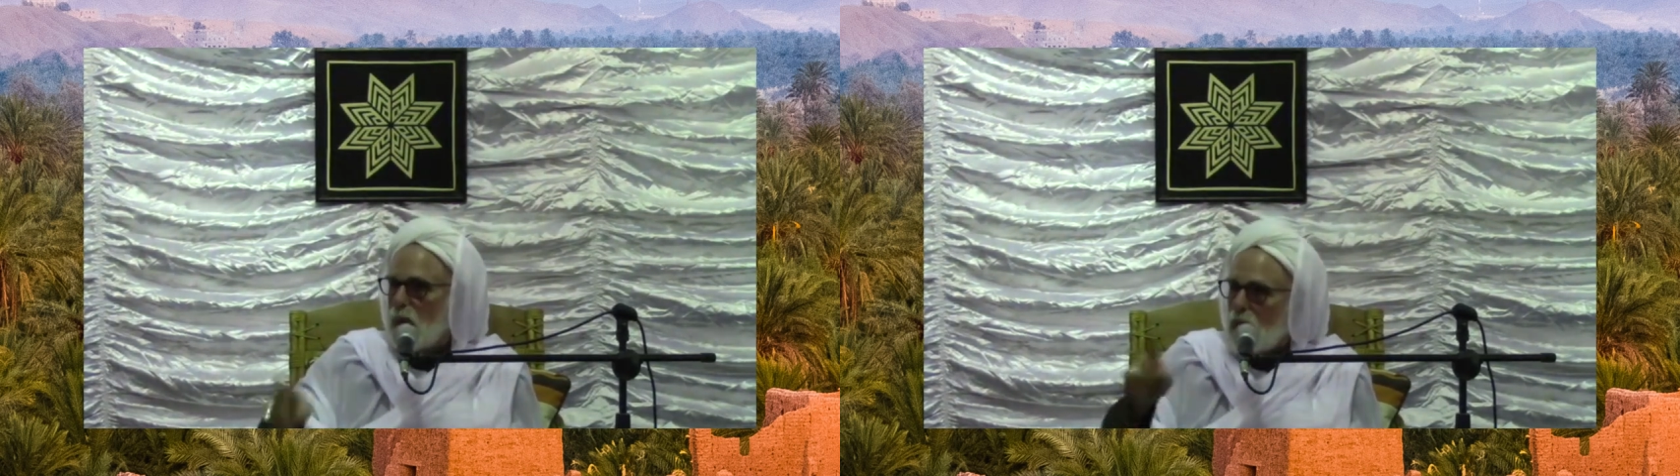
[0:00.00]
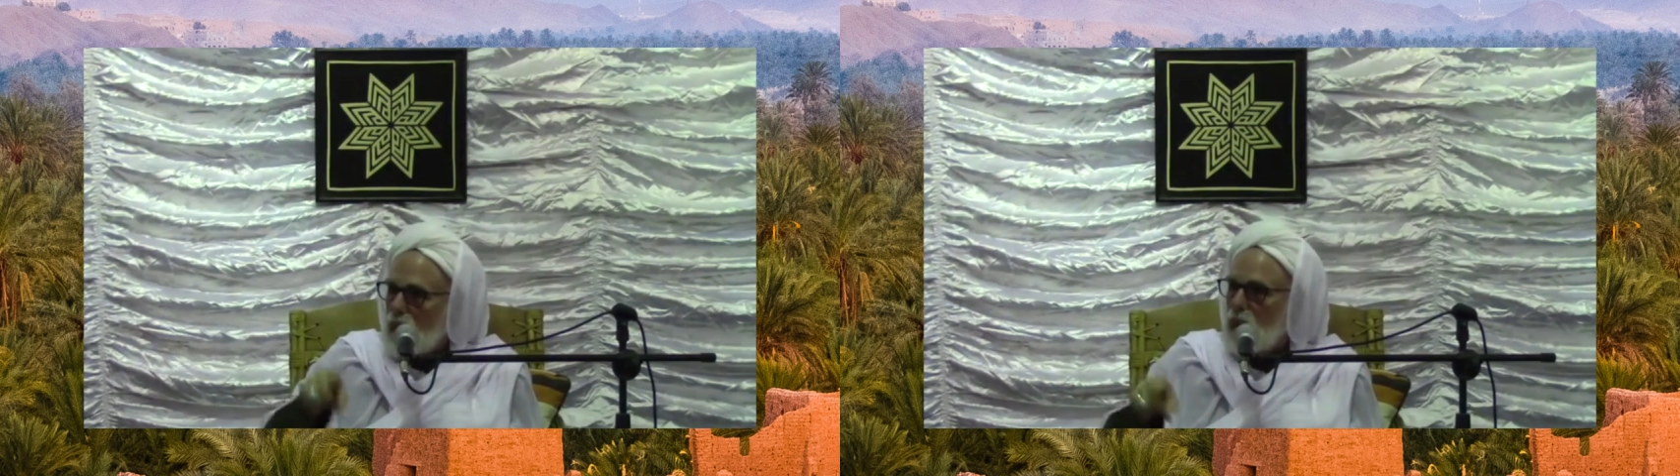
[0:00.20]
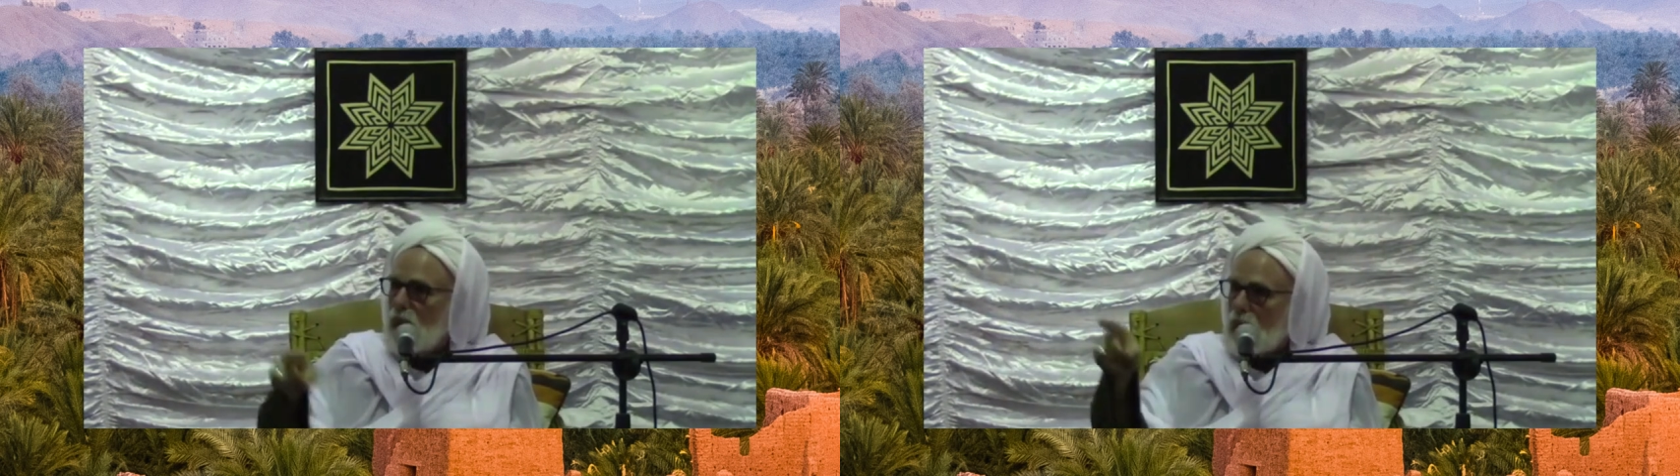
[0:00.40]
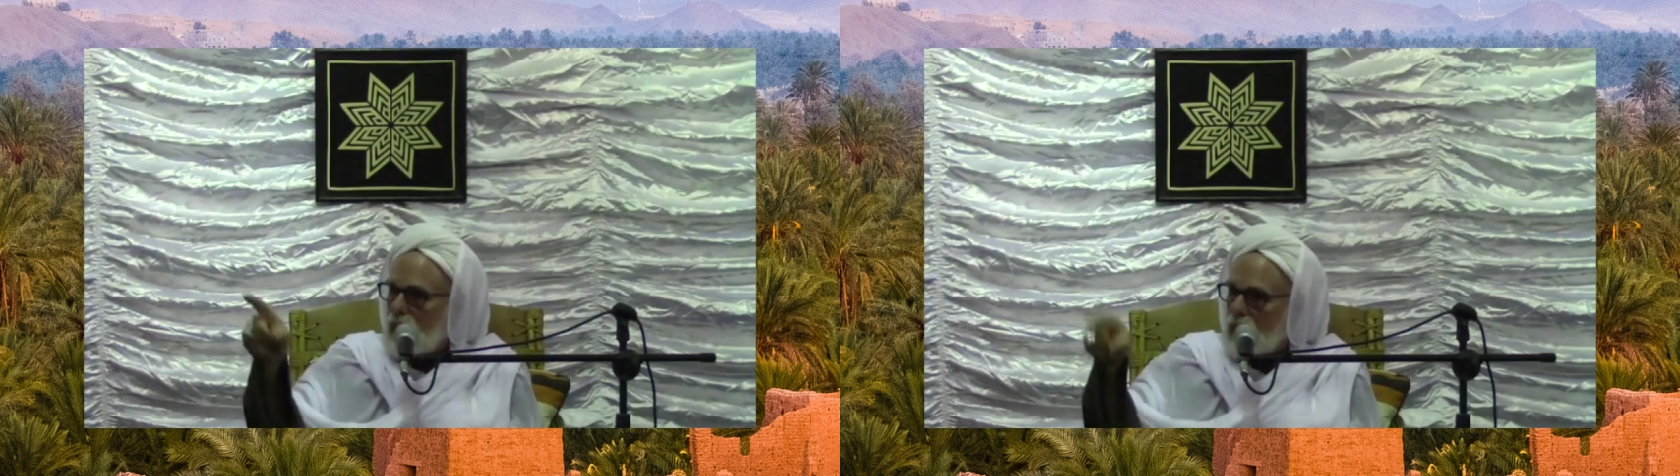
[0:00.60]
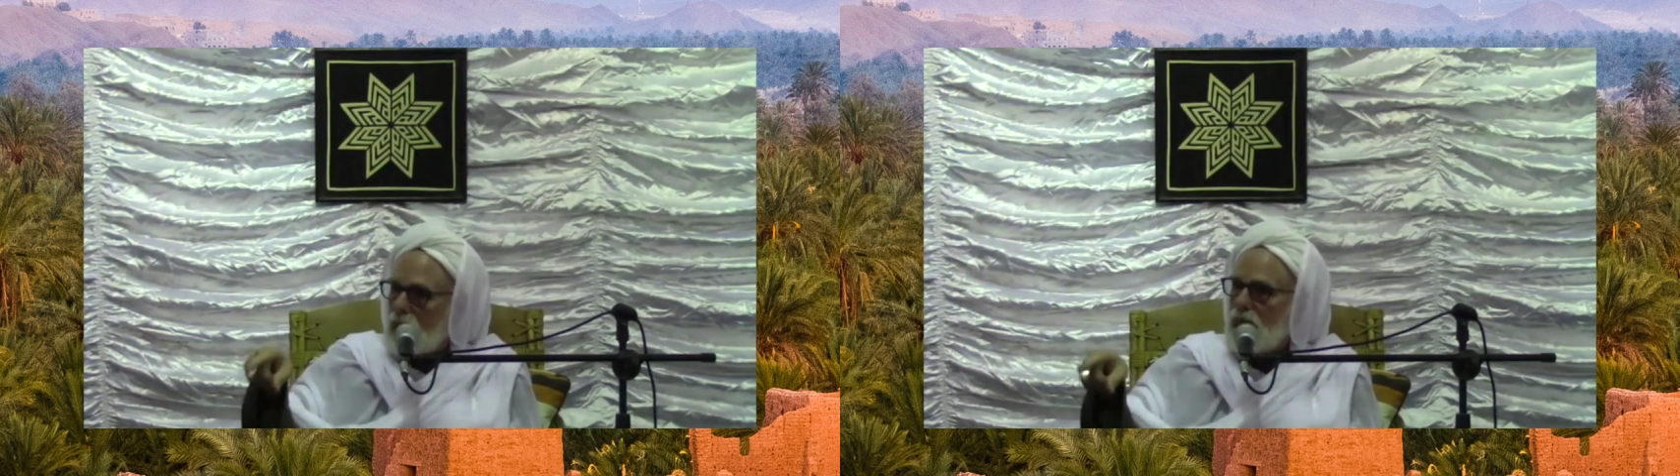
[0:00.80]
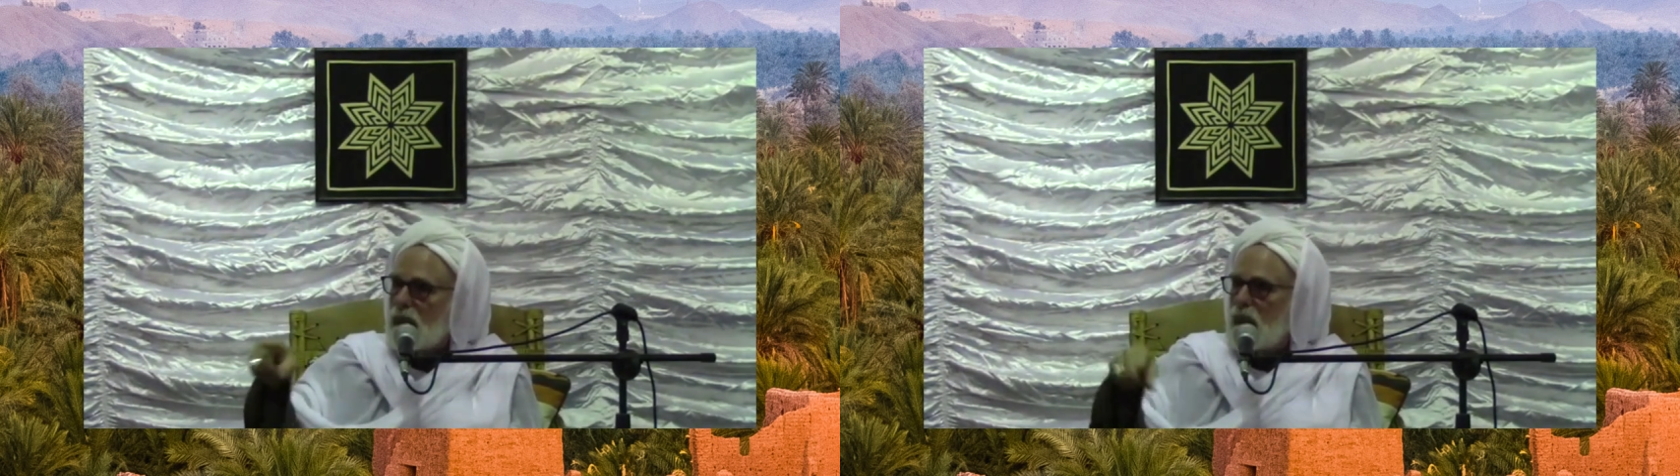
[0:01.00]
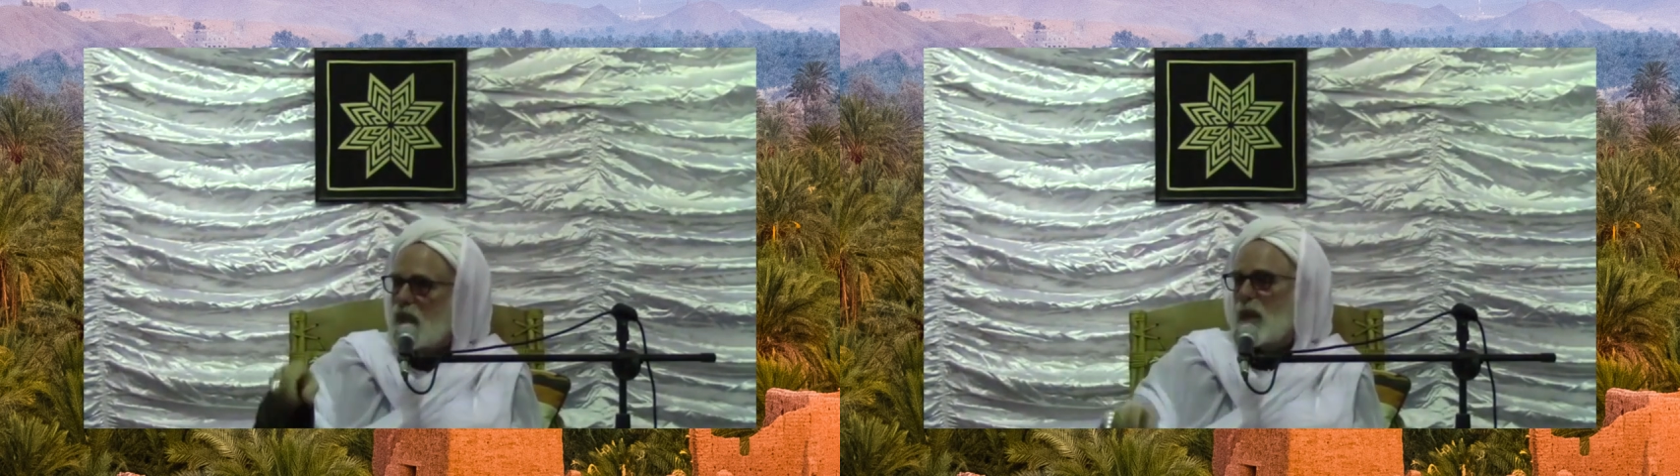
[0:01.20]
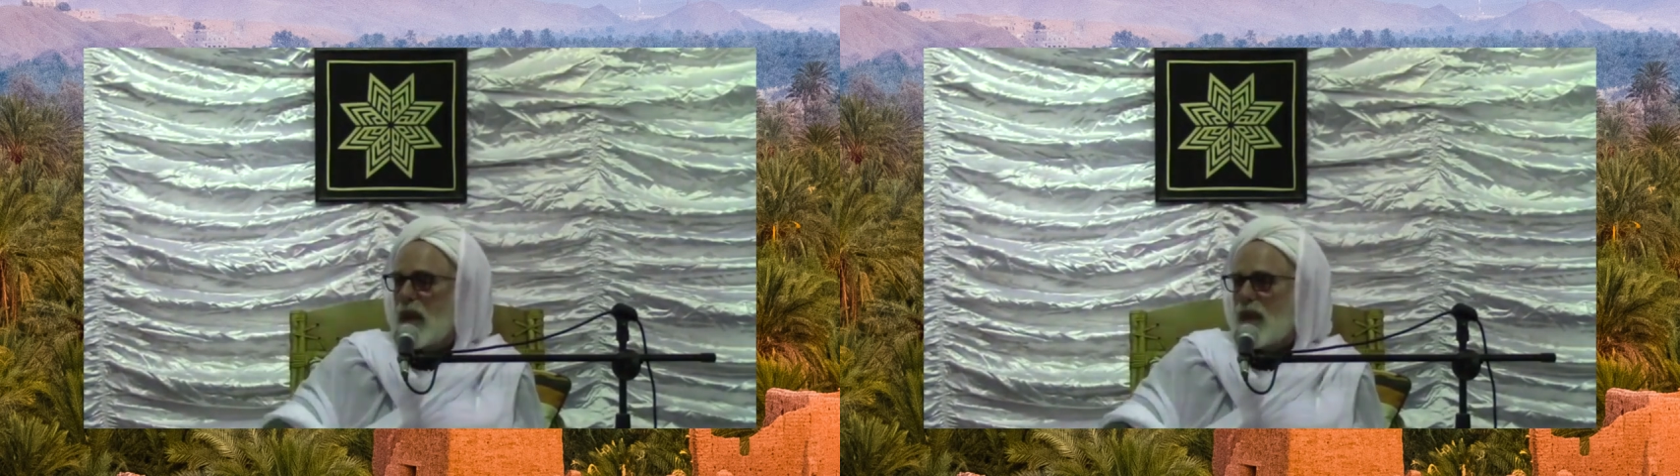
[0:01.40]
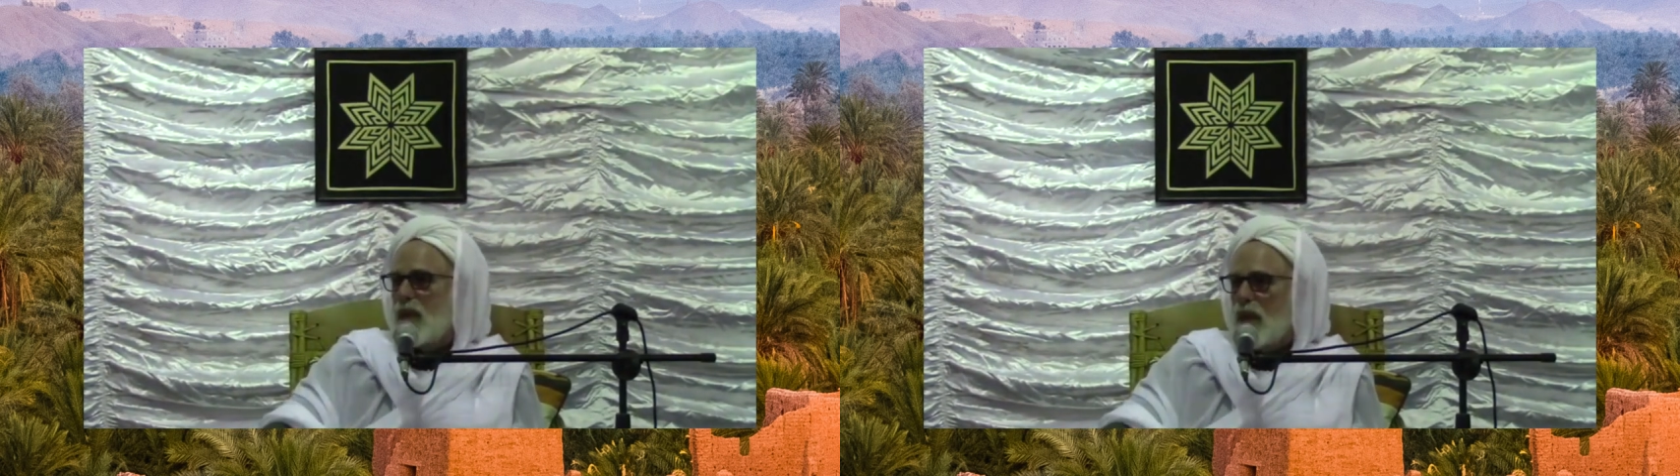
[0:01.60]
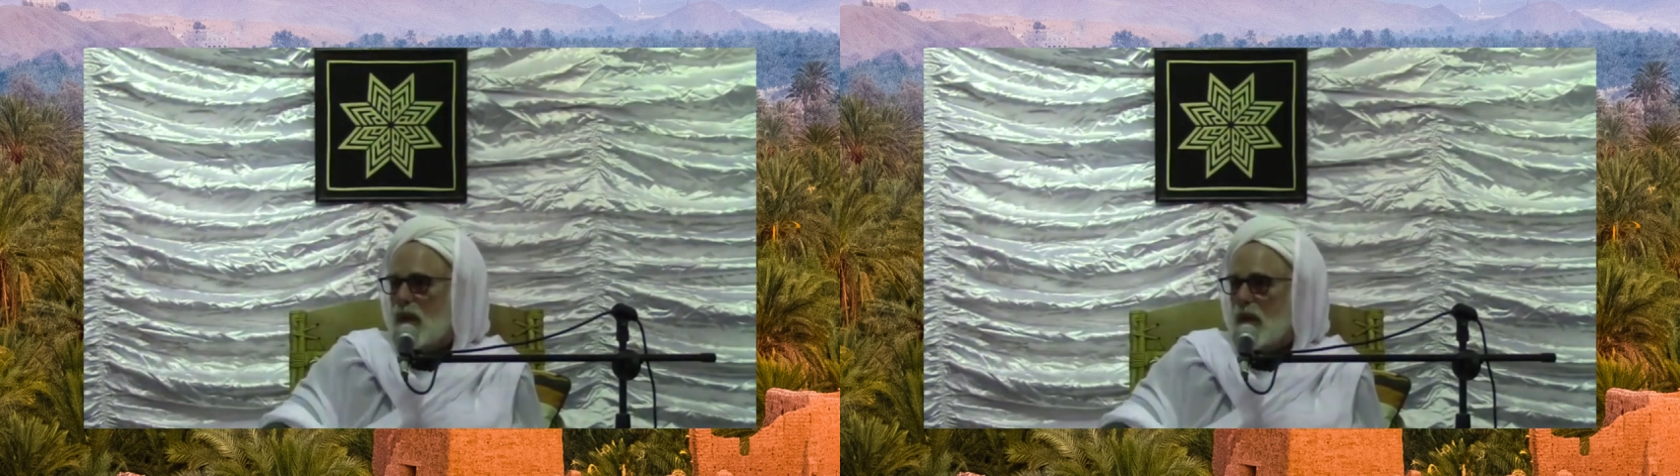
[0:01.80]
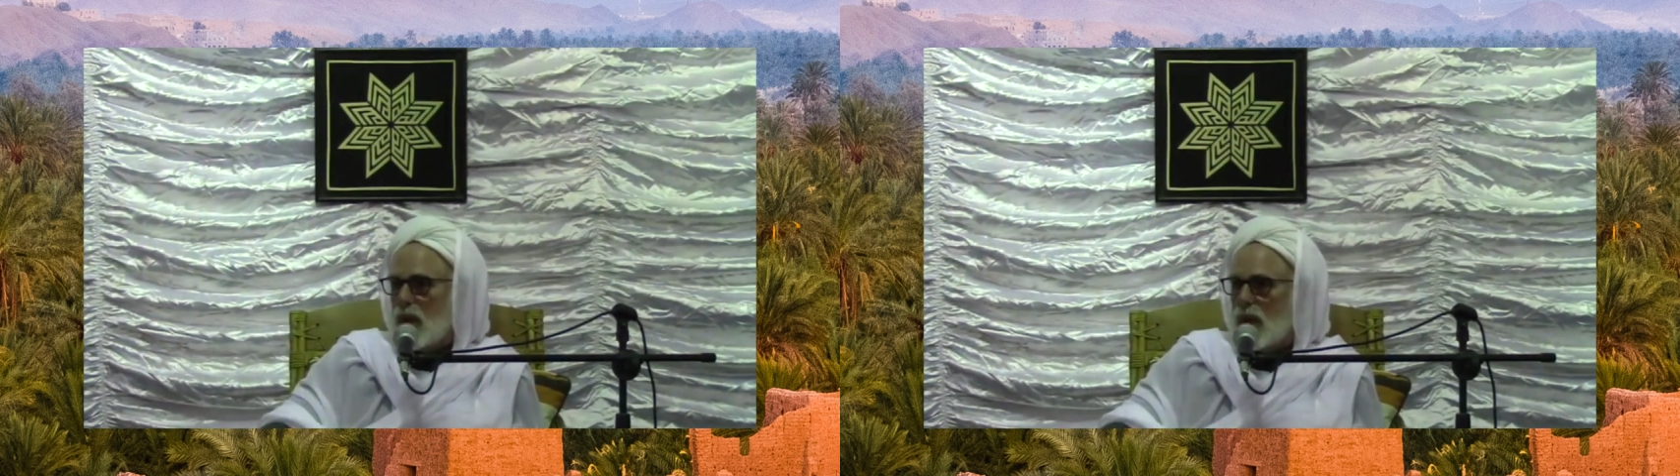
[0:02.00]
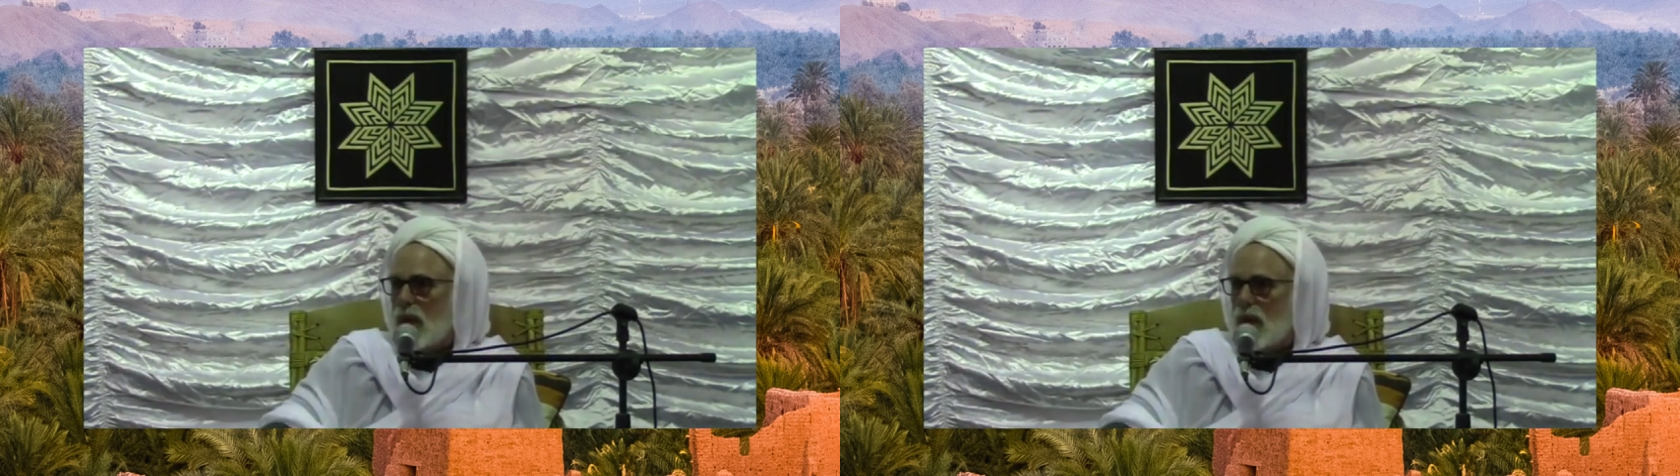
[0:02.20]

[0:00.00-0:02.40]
Beauty is the splendor of truth.